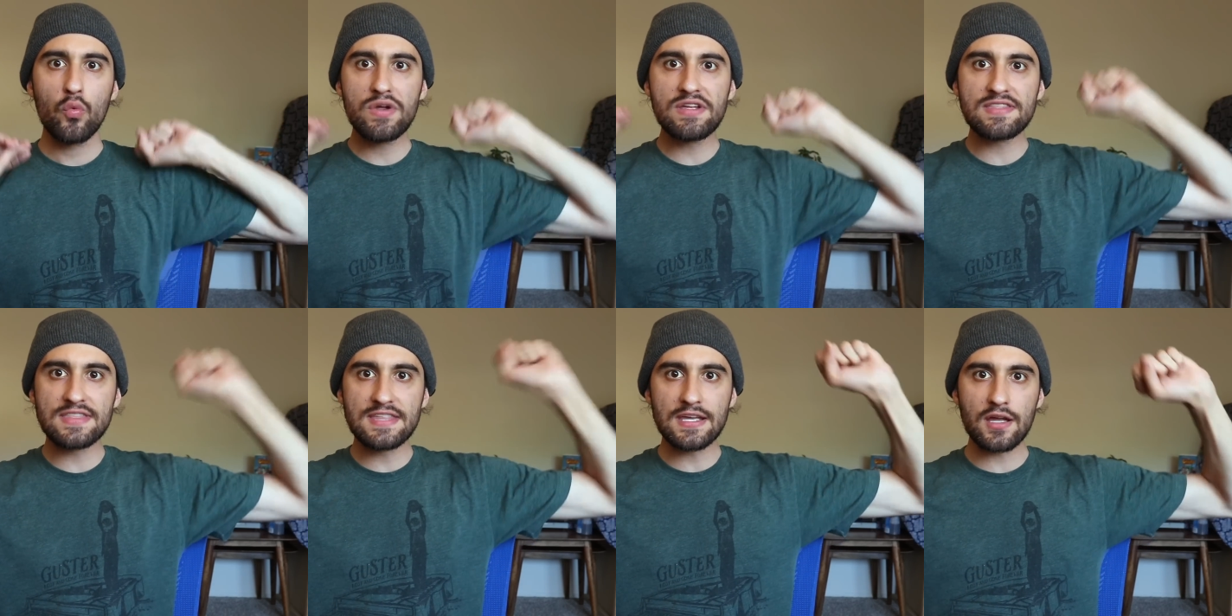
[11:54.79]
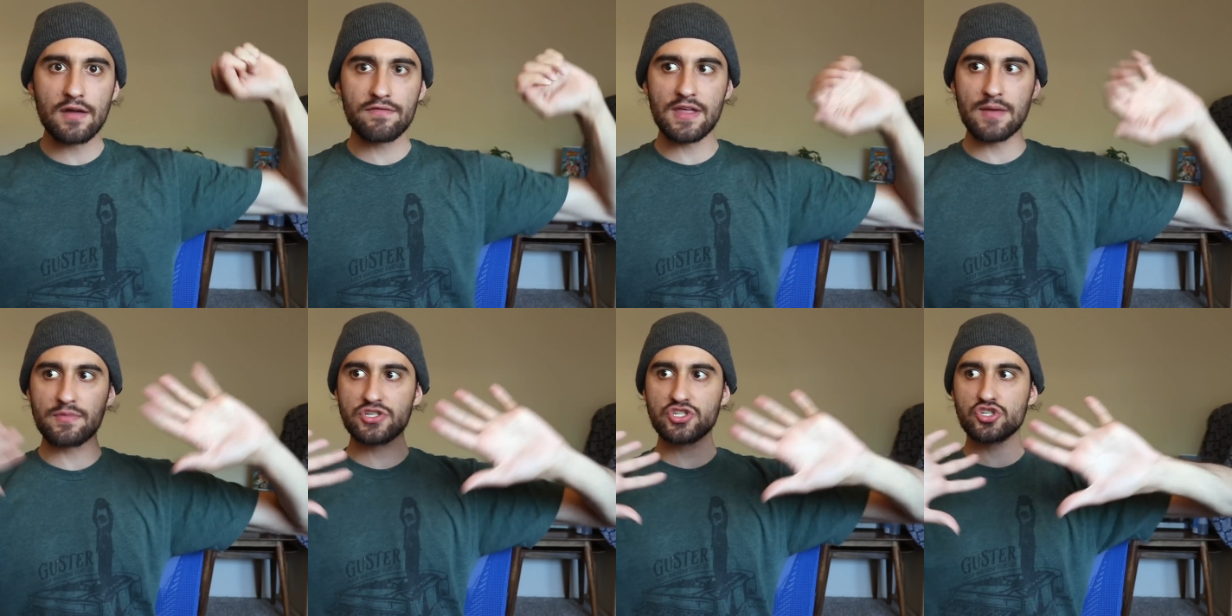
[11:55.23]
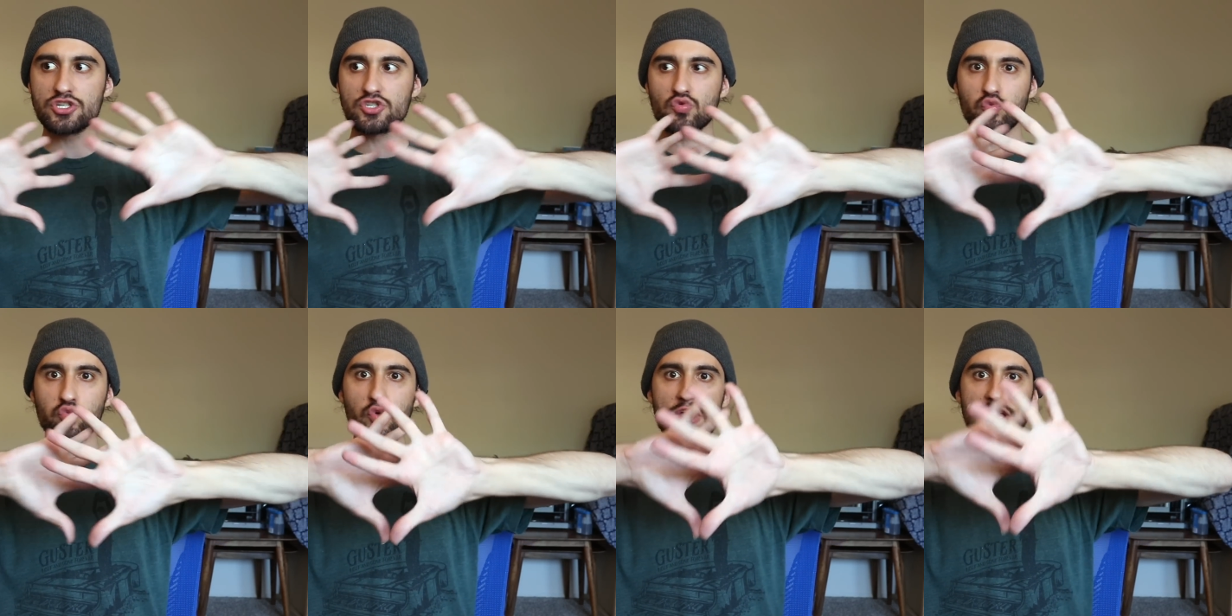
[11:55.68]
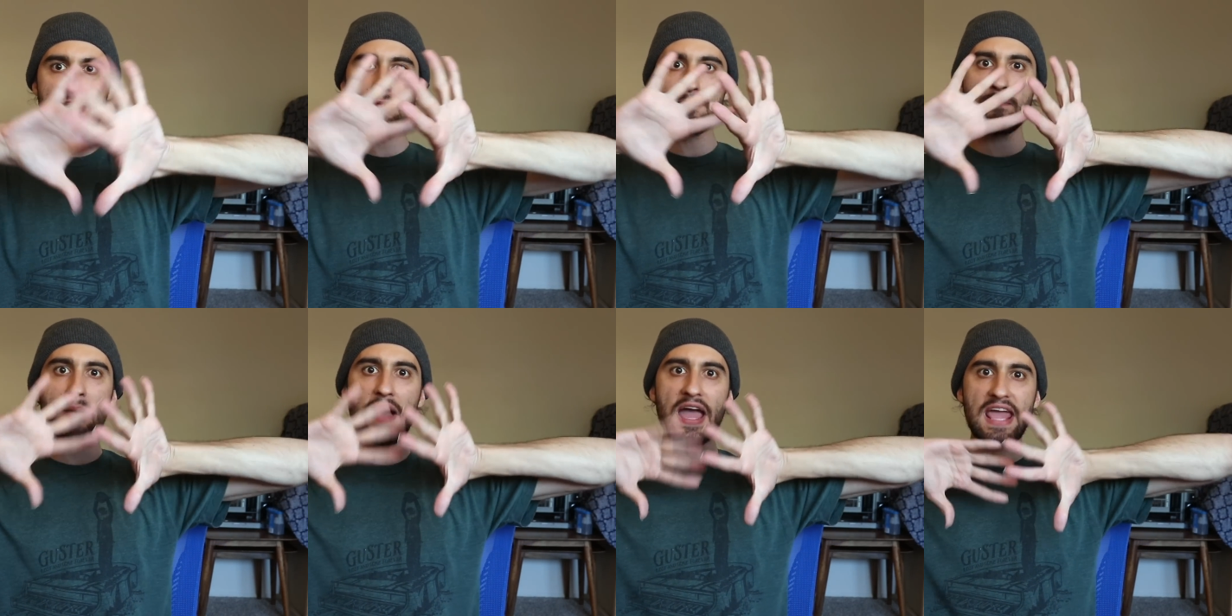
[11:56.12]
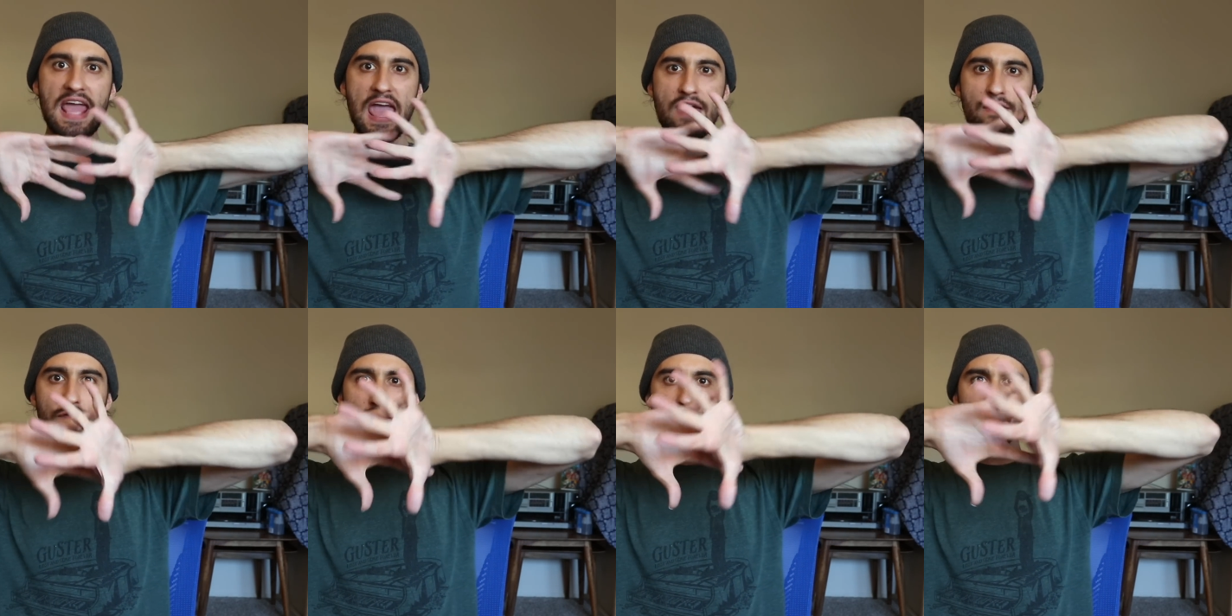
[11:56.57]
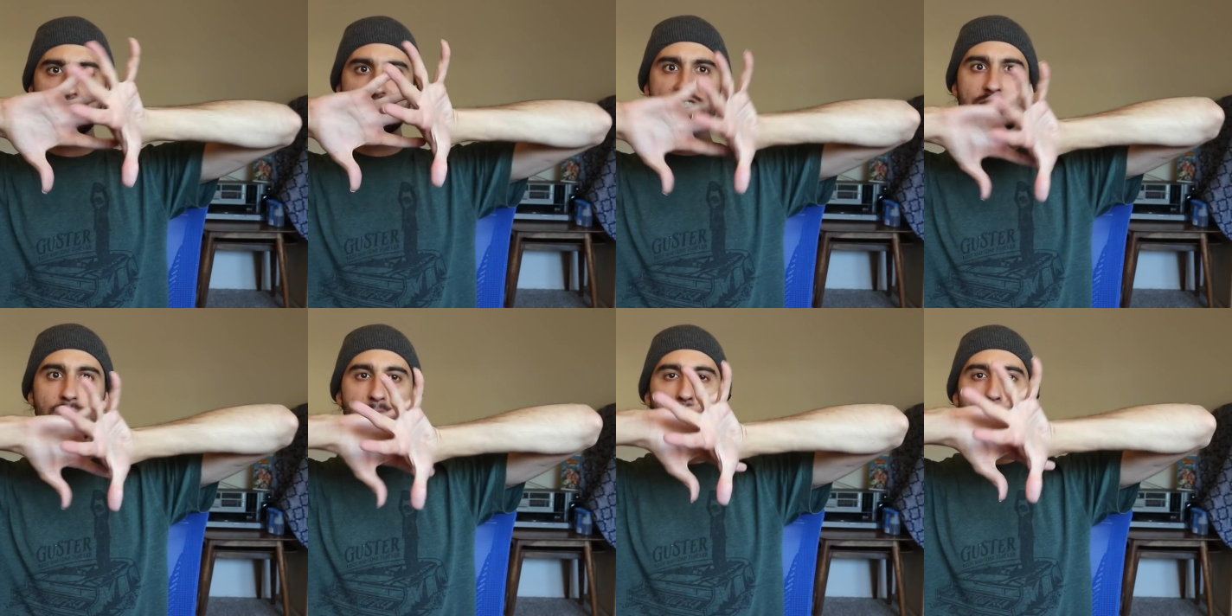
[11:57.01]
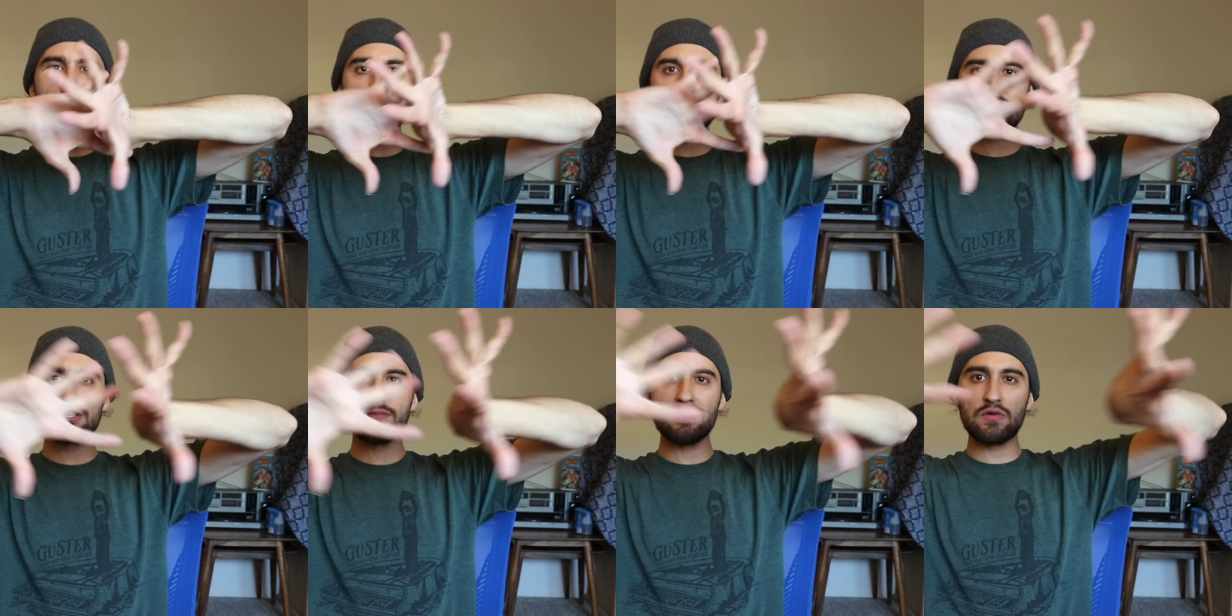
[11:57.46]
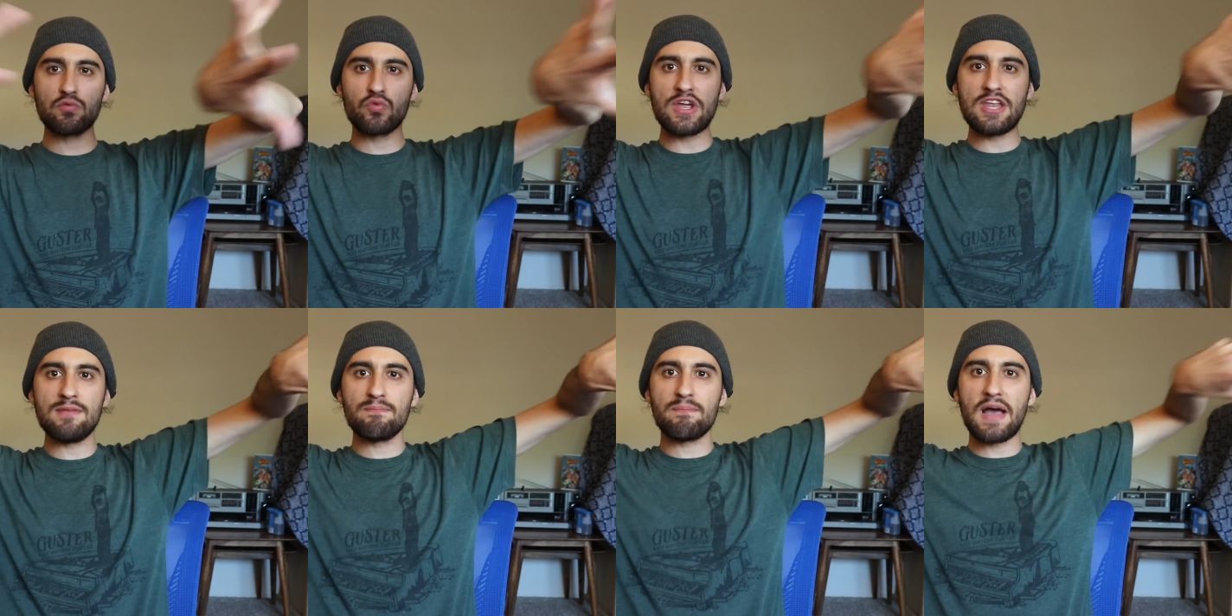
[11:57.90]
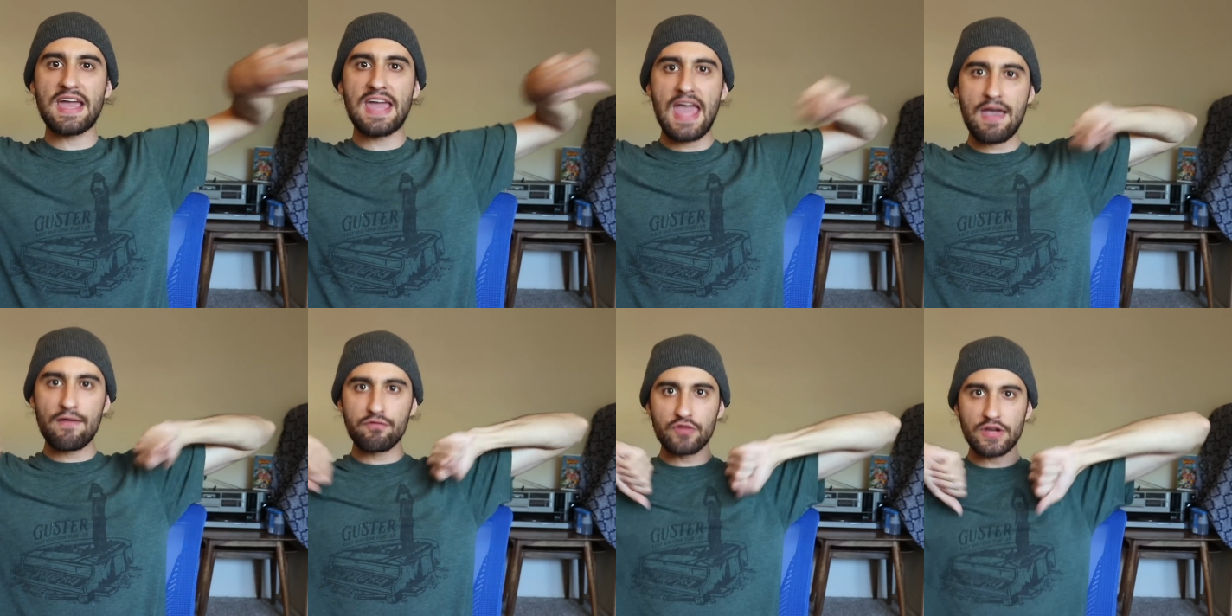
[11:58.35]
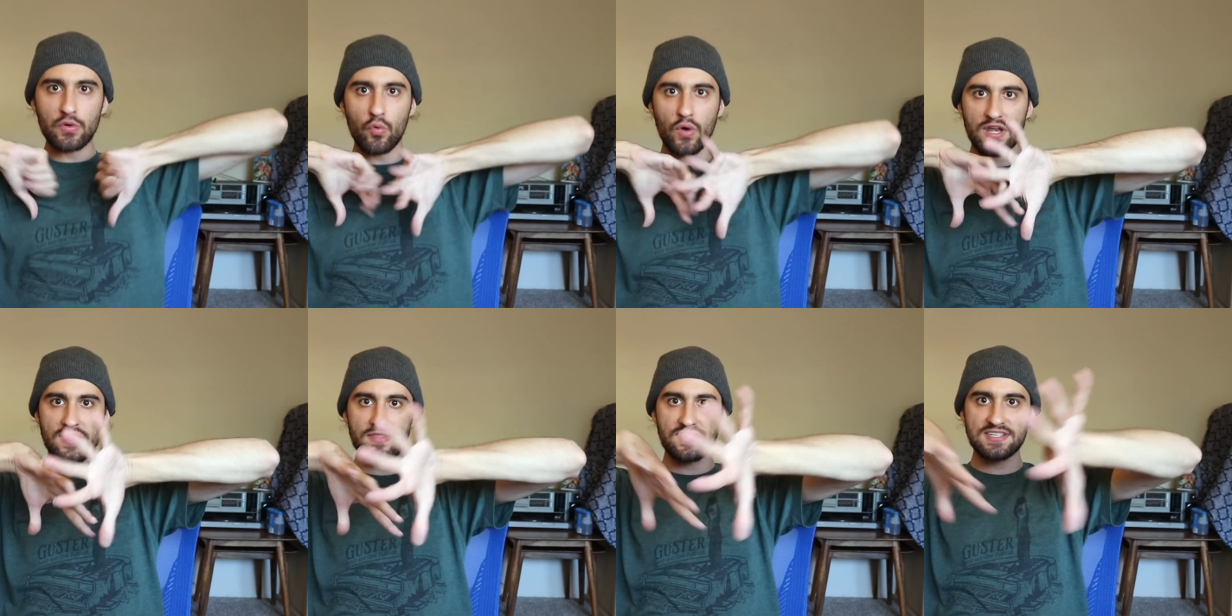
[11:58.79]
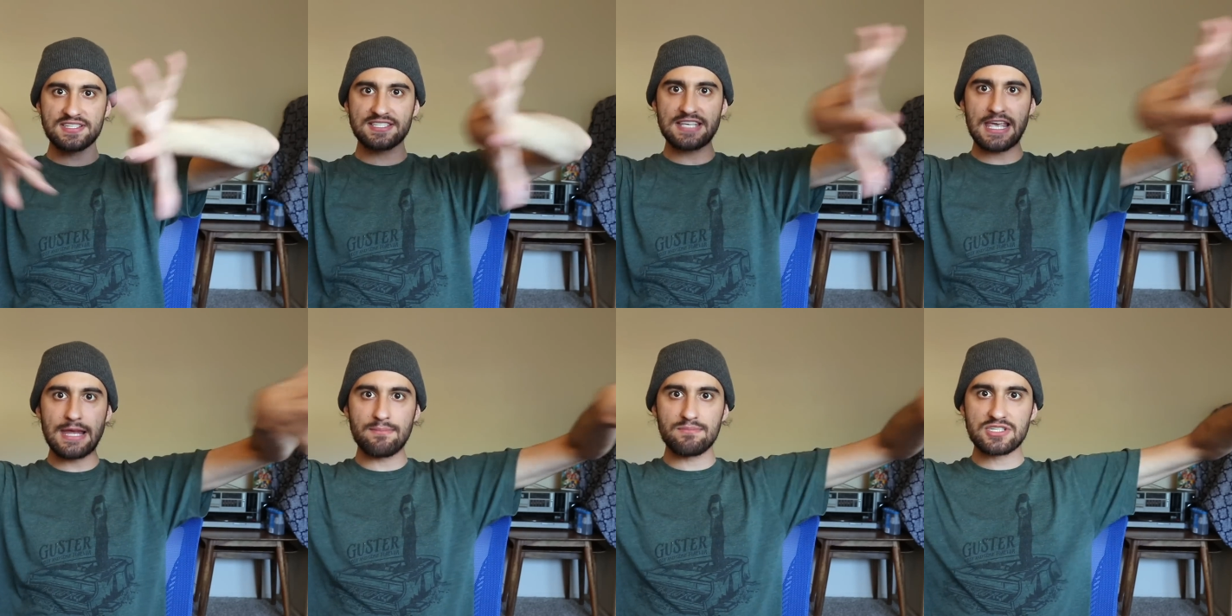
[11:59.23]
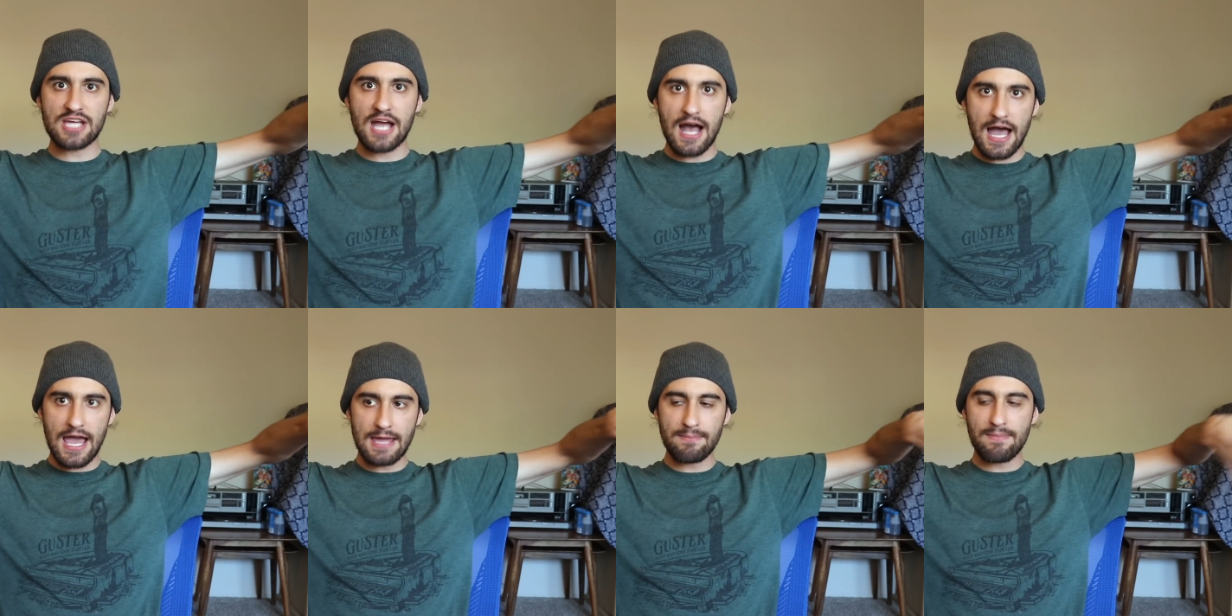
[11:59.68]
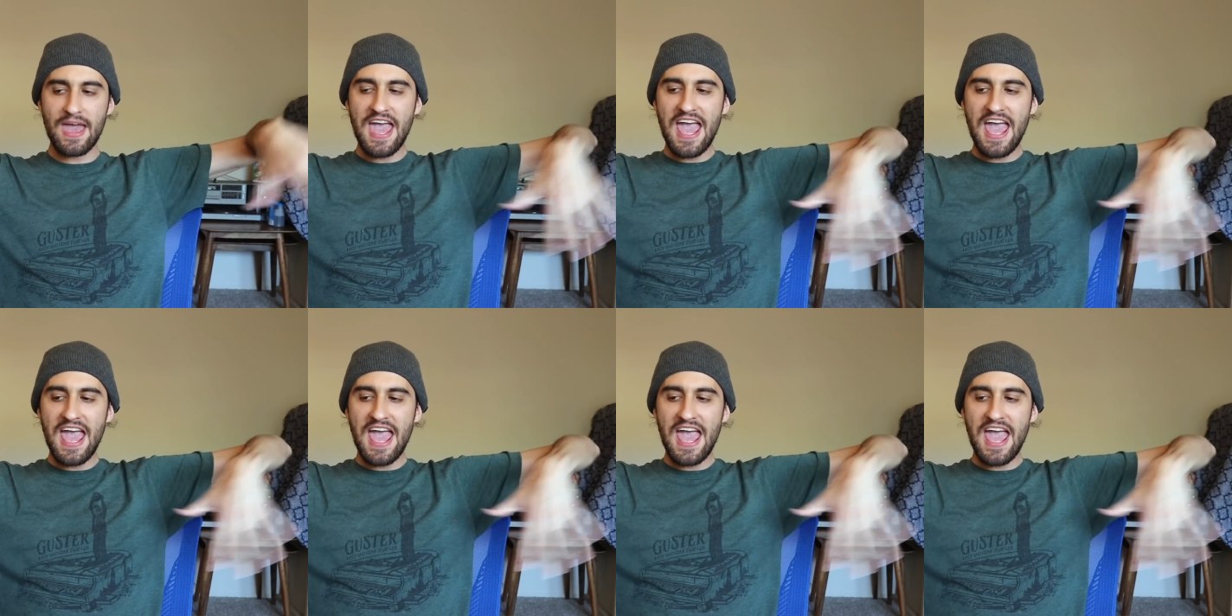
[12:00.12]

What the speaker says: we think of them as just written by it's supposed to be written by everyone at the same time,